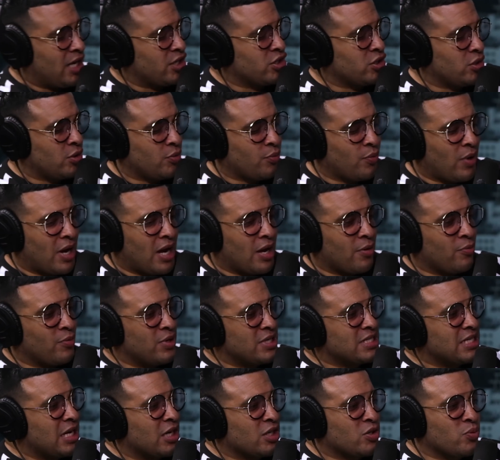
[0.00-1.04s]
Angela Rye.
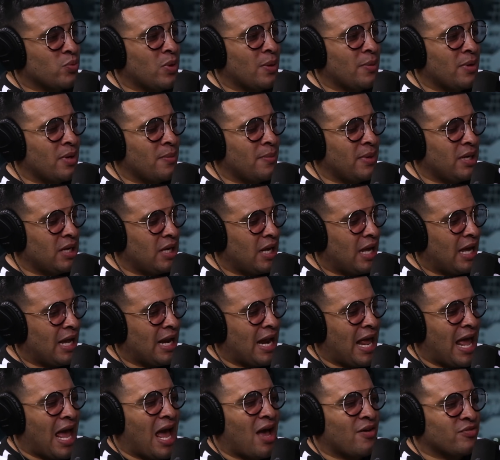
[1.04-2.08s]
Reach out to Women in Media
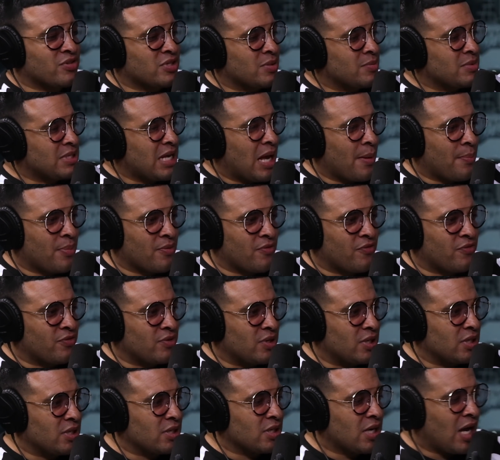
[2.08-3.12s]
and have some type. This is